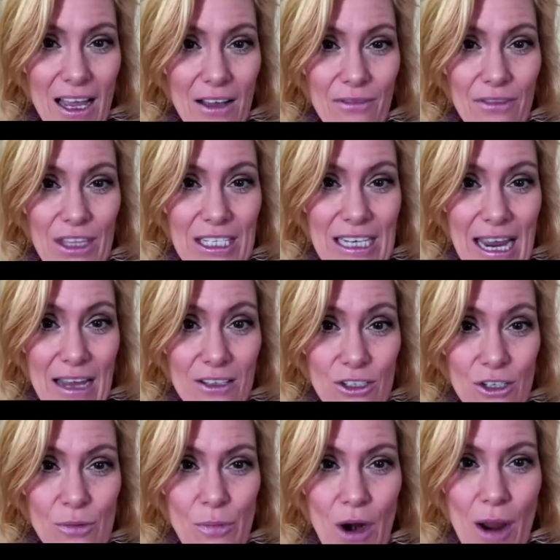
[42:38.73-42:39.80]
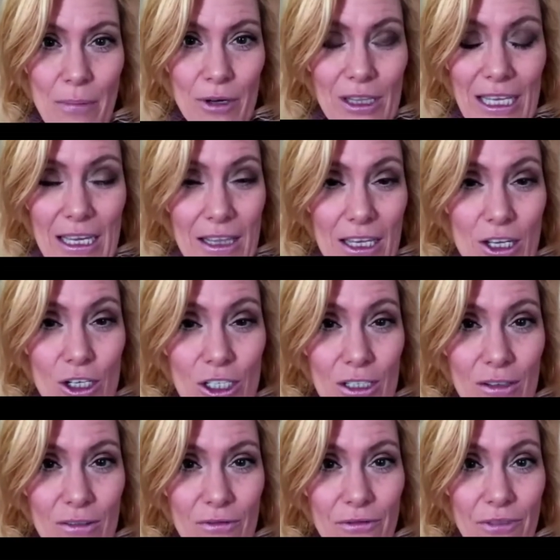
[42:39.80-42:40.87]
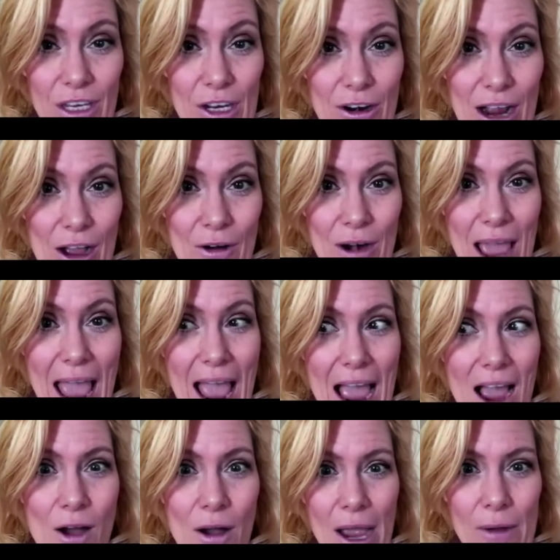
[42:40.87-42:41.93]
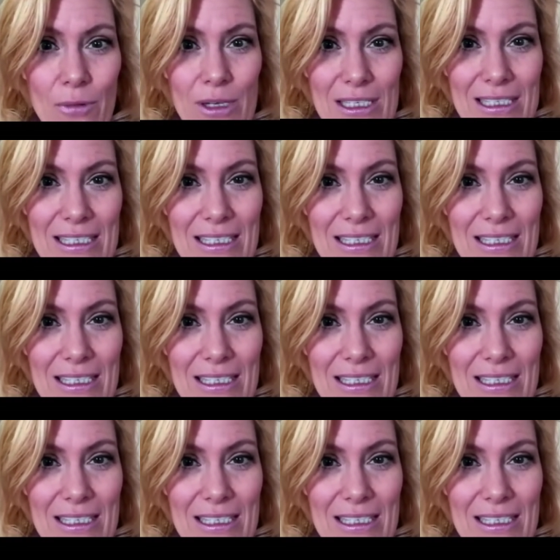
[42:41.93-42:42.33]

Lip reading: the dancers properly, and they couldn't figure out how I was